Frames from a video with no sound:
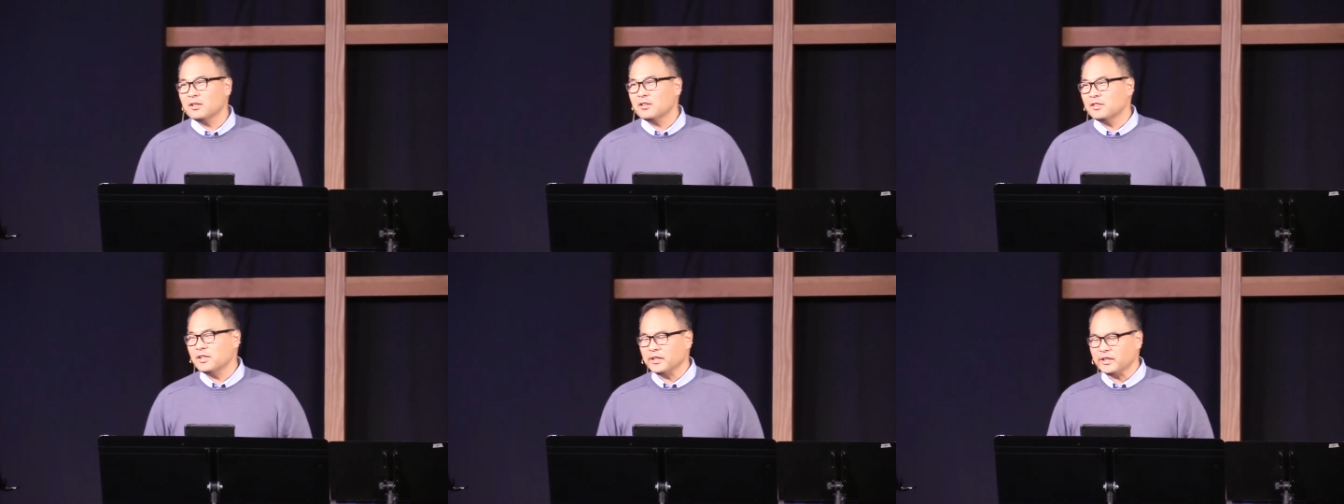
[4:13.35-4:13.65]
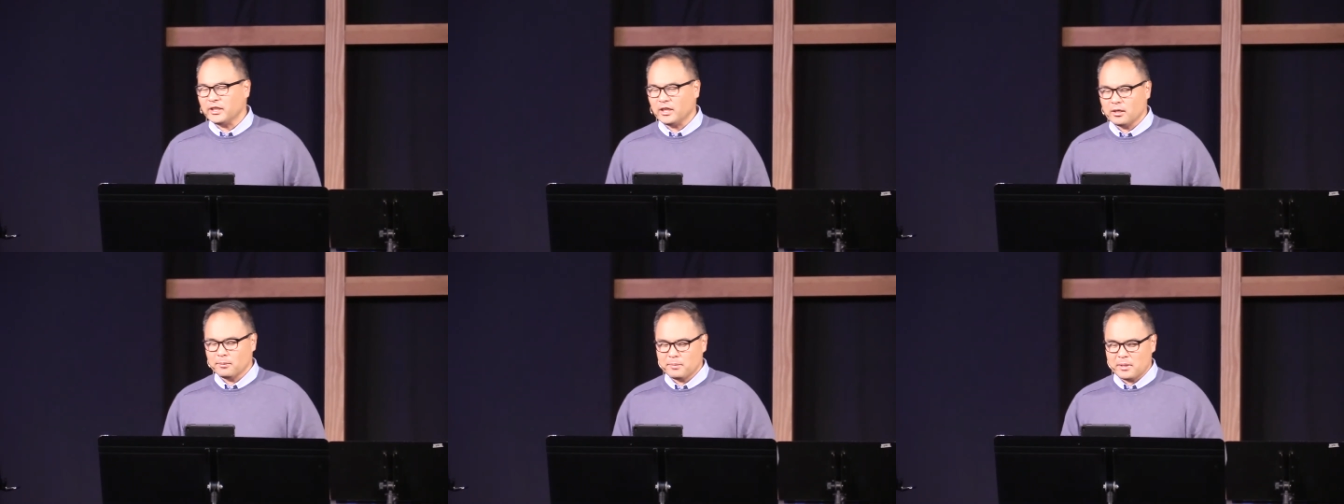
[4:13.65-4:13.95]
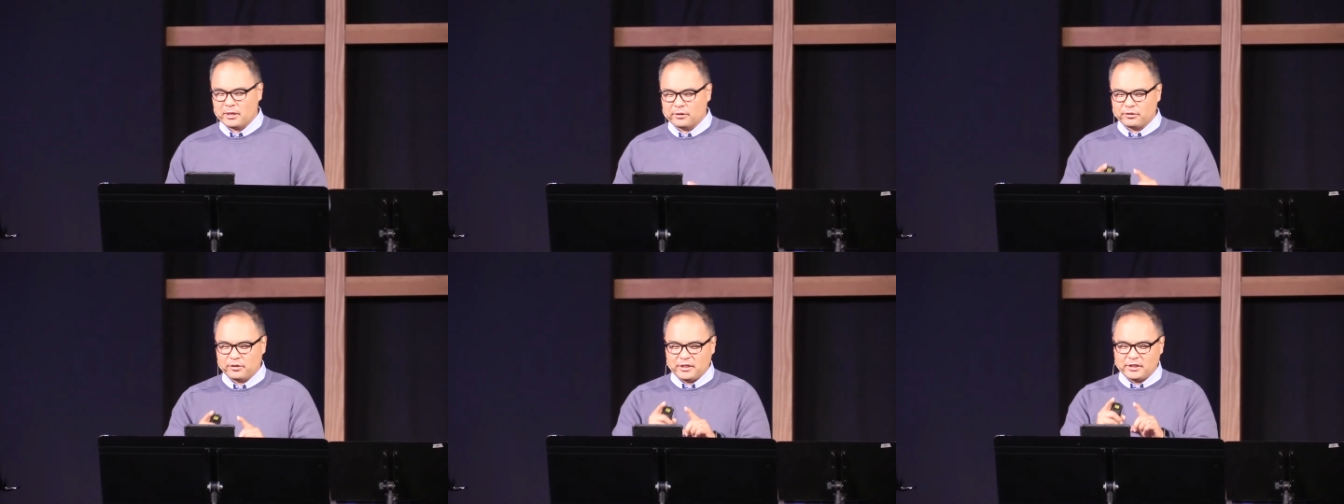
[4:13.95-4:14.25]
thinking
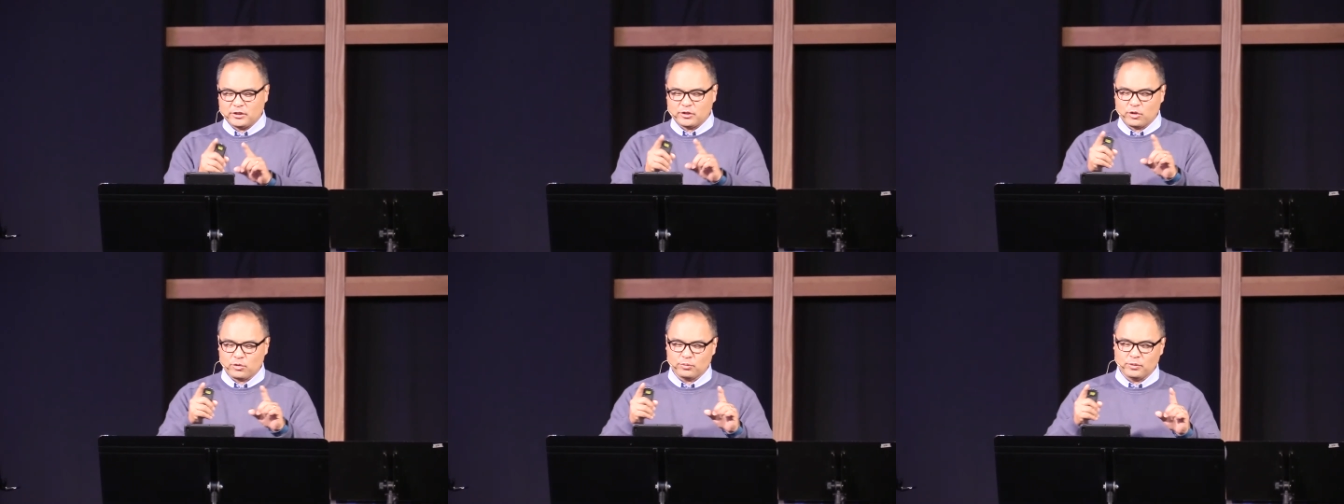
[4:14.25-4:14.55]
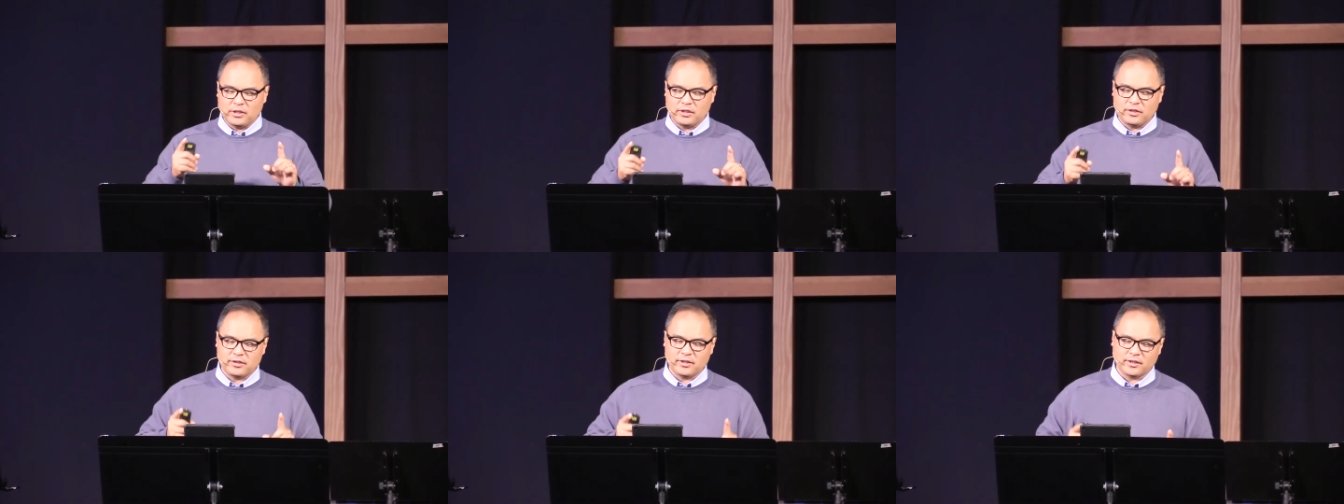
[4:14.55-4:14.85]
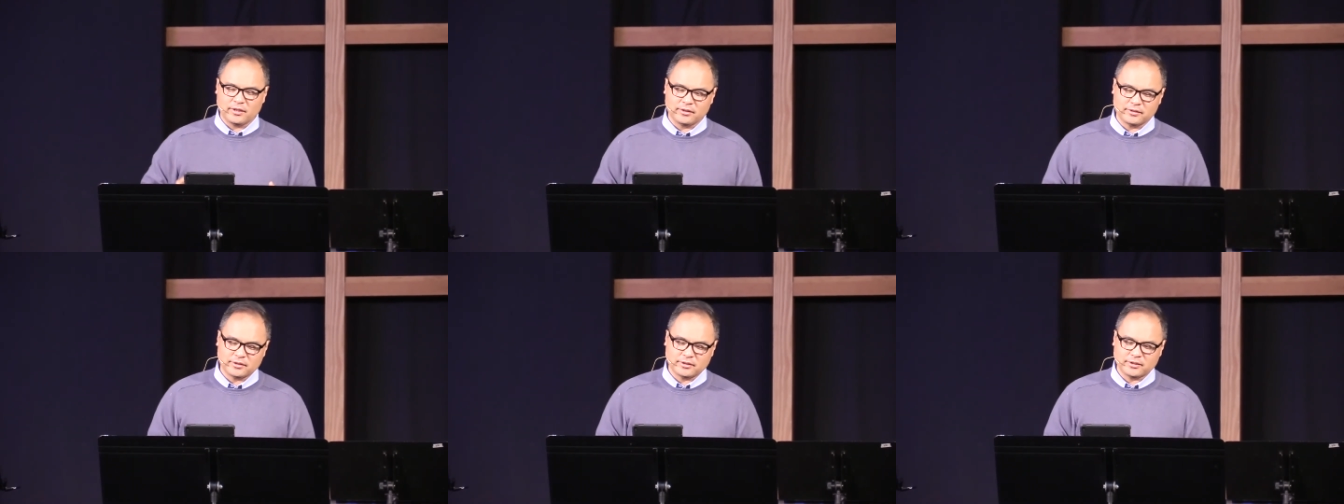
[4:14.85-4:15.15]
about these three
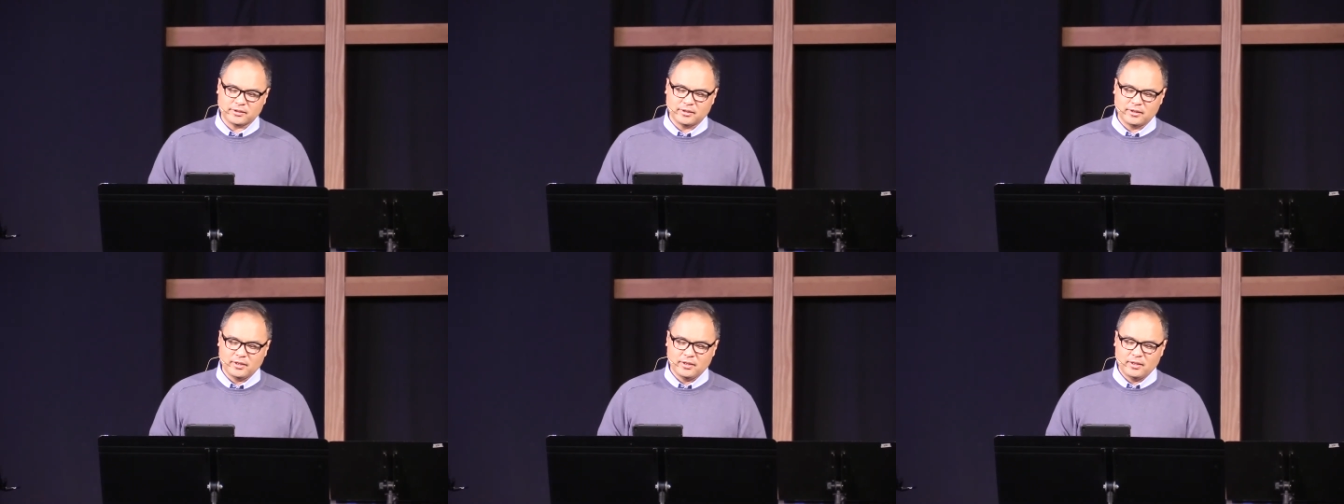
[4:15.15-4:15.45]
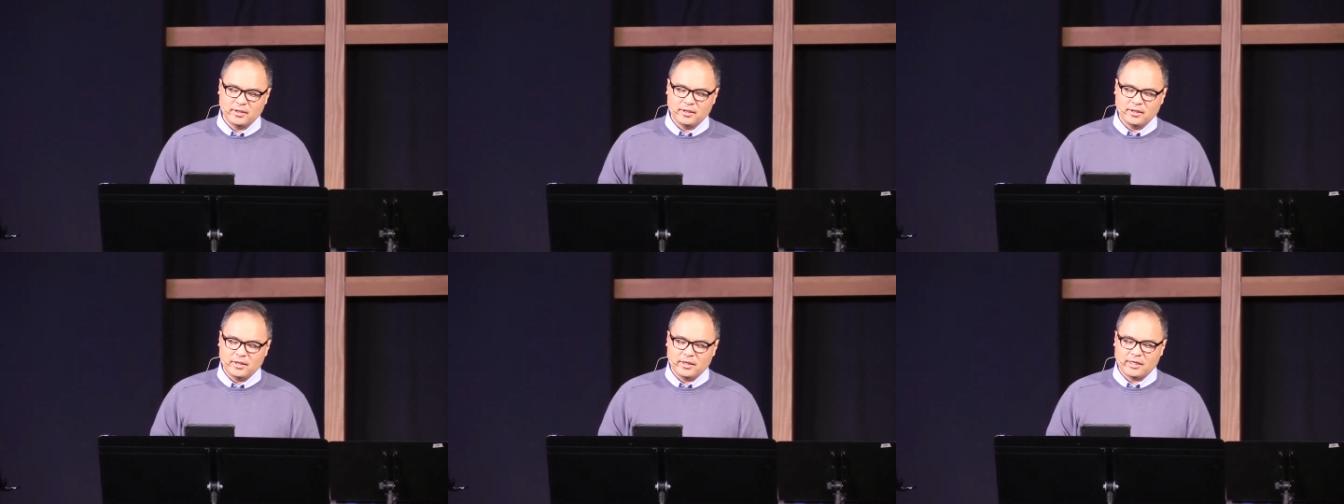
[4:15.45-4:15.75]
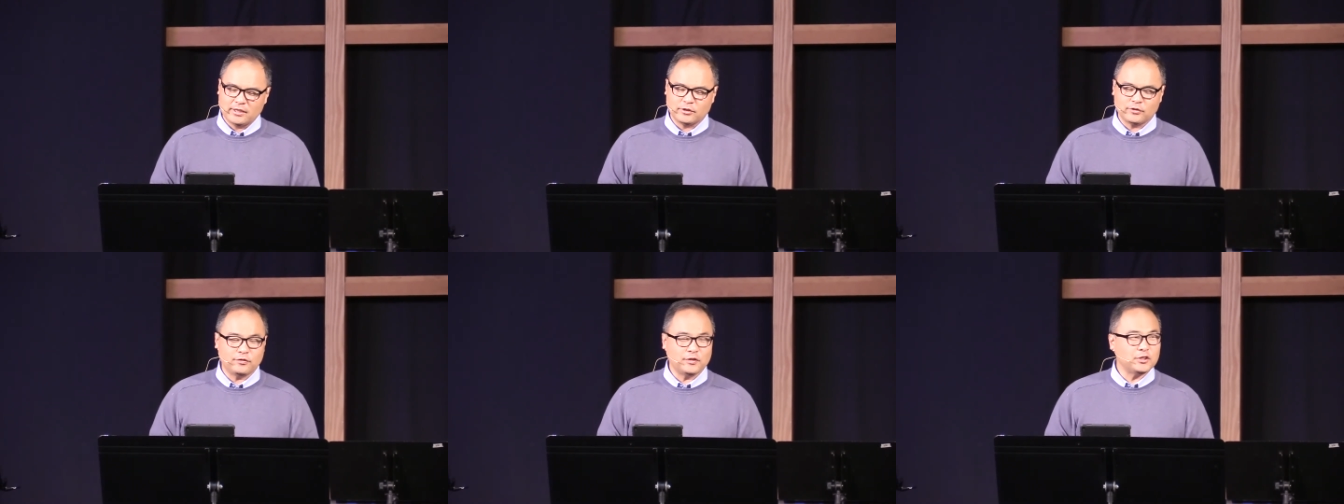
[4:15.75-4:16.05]
things
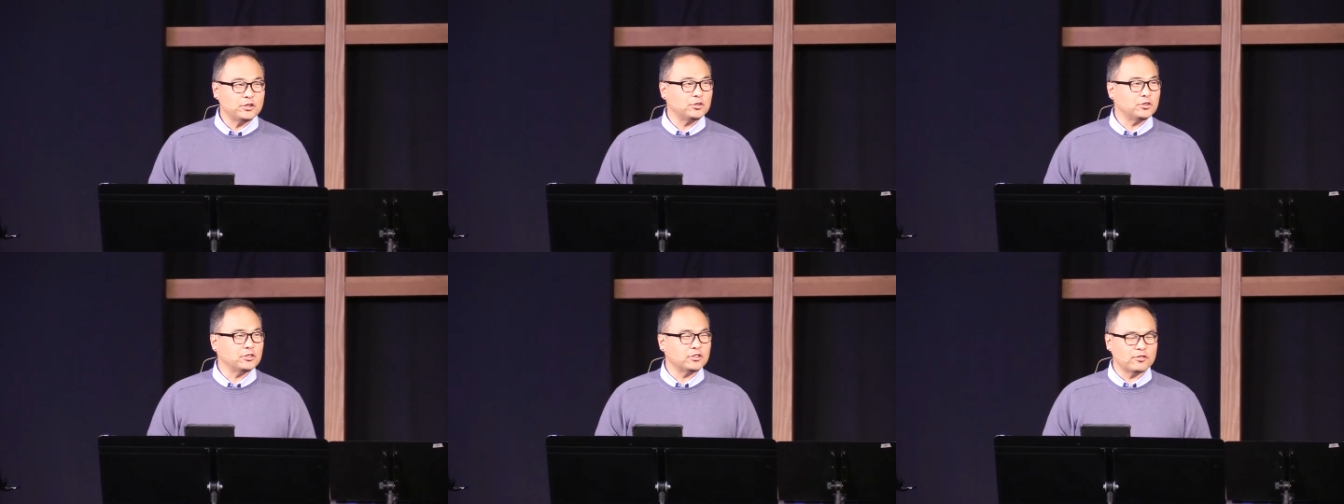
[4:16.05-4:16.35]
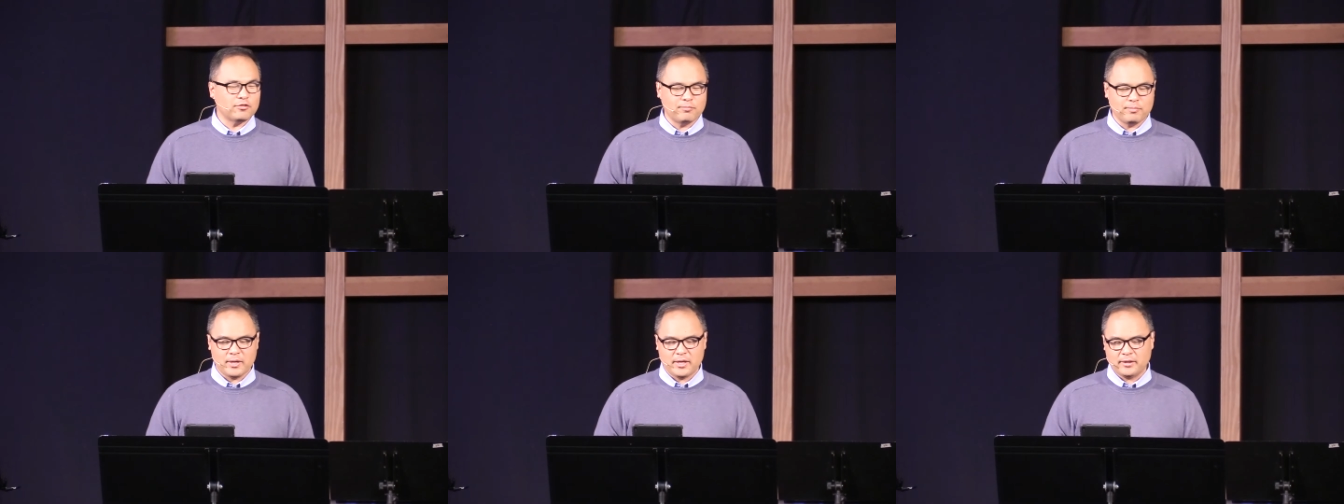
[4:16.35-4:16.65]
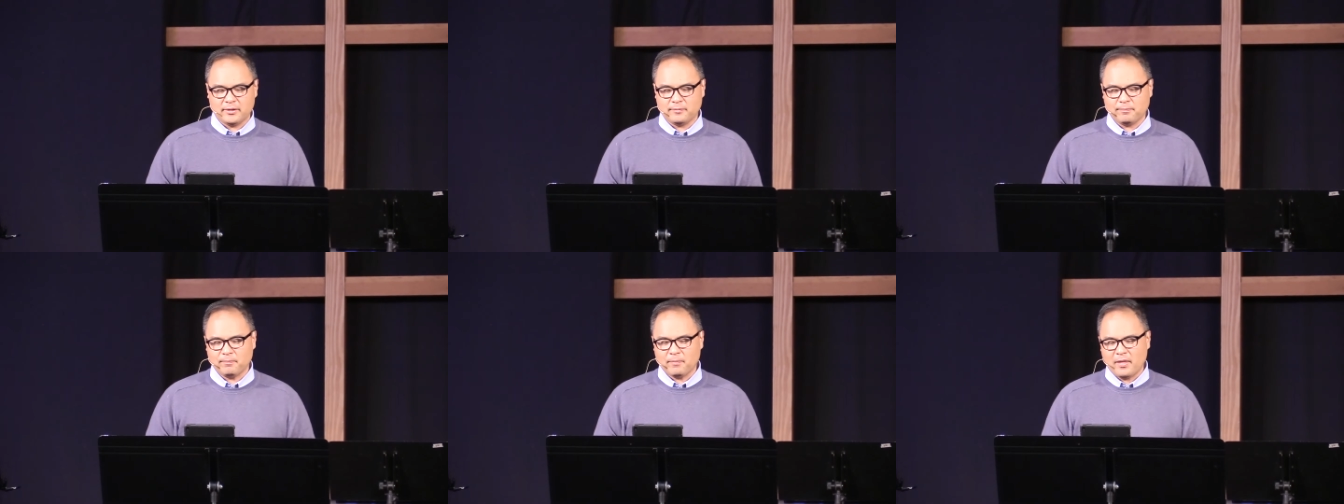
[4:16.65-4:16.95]
as fishers of men.